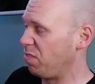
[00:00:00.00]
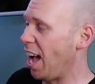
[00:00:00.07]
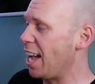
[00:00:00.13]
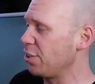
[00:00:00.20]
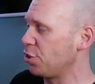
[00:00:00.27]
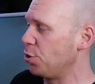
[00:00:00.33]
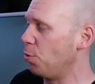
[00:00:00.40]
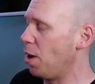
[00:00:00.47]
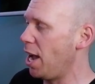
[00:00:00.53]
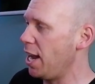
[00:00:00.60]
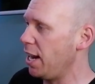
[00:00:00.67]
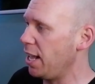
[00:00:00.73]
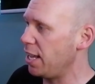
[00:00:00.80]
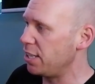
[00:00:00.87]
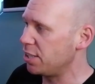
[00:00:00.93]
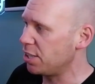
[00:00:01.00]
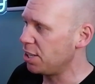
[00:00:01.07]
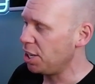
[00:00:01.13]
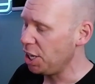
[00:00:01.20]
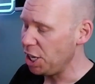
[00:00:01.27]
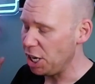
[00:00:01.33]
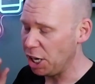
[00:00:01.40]
That's the way it is.
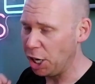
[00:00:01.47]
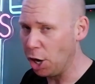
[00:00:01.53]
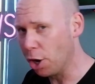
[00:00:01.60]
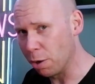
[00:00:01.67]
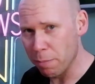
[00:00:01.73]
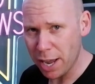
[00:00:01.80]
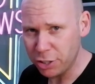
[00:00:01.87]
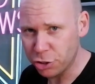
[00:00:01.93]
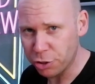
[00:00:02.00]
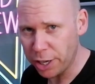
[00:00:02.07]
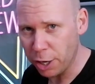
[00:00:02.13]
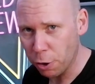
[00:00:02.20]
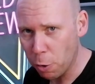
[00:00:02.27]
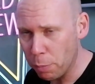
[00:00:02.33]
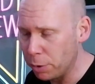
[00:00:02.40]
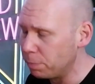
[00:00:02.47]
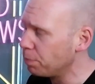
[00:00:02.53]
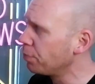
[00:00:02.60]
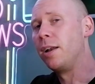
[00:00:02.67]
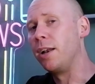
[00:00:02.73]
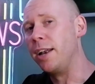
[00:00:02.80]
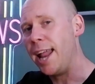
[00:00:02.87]
You've got to measure it up.
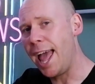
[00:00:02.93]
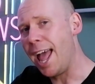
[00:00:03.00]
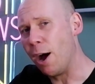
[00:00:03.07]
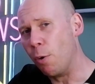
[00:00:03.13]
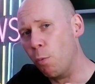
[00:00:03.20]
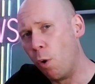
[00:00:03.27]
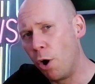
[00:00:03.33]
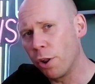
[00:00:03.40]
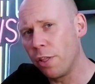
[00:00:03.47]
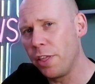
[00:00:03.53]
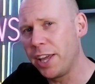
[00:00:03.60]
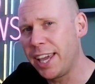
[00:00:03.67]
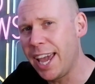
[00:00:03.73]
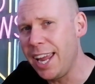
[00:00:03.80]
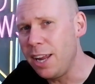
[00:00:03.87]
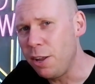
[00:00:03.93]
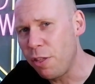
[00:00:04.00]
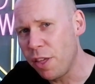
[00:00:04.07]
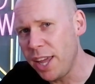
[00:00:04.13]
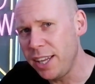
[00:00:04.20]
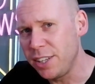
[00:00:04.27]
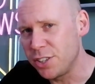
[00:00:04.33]
Now, one of the key
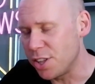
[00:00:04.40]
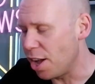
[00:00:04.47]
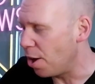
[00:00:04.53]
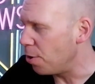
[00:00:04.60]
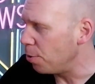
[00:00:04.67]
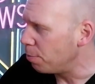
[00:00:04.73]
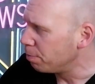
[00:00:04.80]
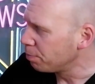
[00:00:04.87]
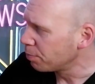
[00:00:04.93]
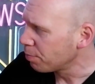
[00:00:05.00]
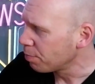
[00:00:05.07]
things though